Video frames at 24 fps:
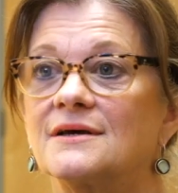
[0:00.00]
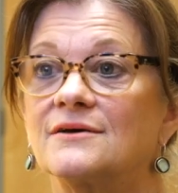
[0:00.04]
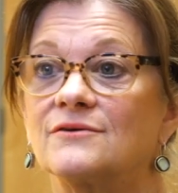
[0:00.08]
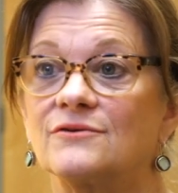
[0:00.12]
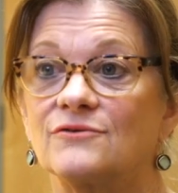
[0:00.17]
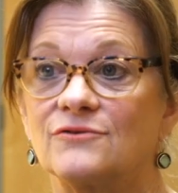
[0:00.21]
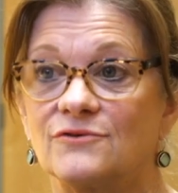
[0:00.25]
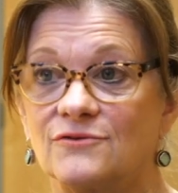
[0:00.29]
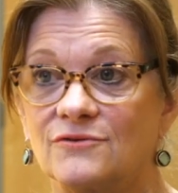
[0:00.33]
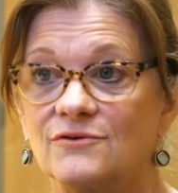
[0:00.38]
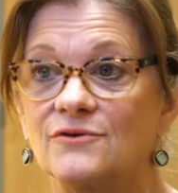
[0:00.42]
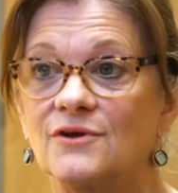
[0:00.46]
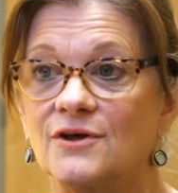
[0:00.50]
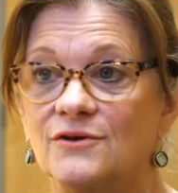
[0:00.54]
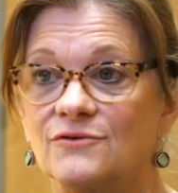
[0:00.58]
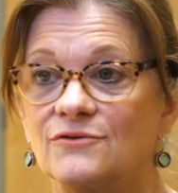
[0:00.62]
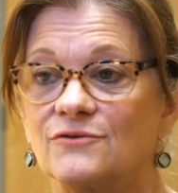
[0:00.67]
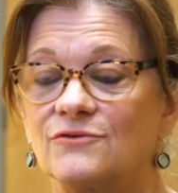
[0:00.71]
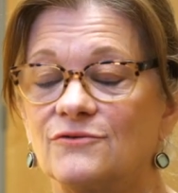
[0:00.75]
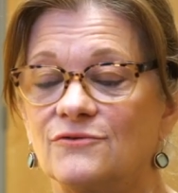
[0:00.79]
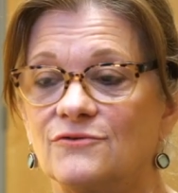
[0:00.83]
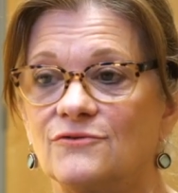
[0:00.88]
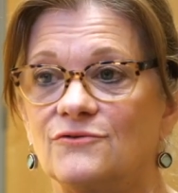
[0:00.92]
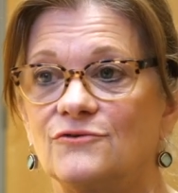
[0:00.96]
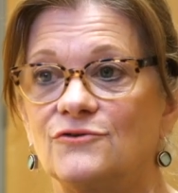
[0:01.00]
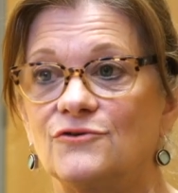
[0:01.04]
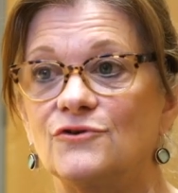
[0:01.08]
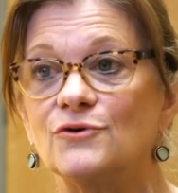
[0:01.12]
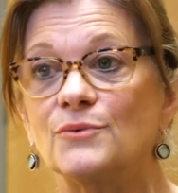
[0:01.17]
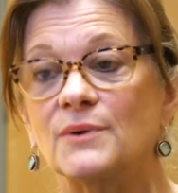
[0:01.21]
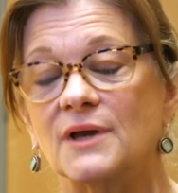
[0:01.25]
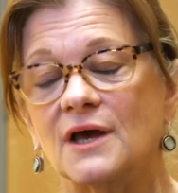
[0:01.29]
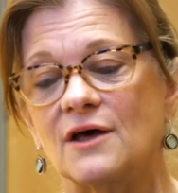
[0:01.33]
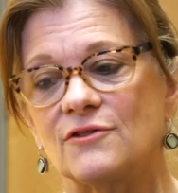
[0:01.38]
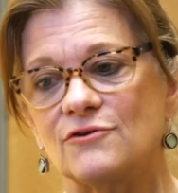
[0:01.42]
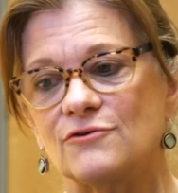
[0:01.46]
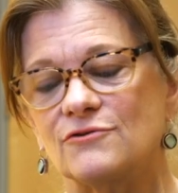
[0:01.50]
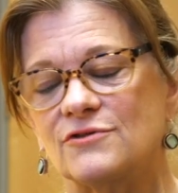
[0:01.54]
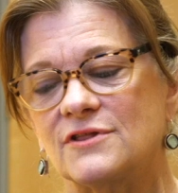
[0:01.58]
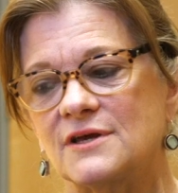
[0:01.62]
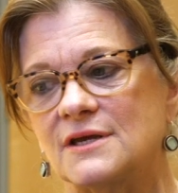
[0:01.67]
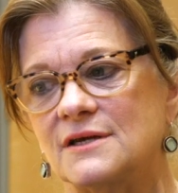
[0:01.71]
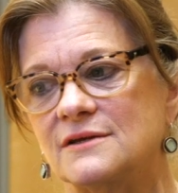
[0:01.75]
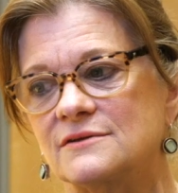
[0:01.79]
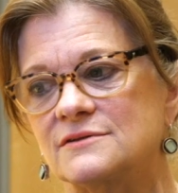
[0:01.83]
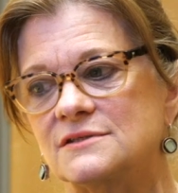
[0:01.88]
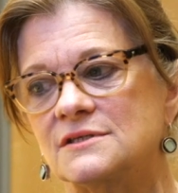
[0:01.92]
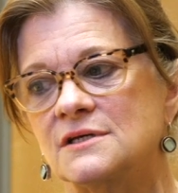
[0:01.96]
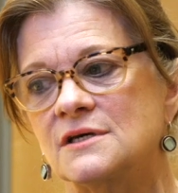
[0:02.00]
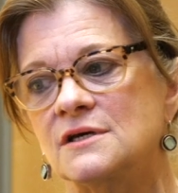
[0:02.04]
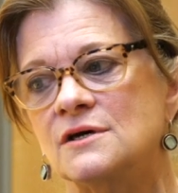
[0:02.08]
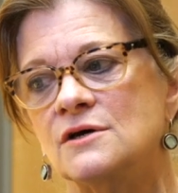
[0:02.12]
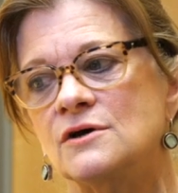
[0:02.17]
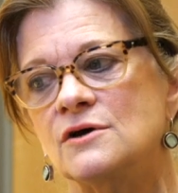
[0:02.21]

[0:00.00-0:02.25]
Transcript: and, and doing other things.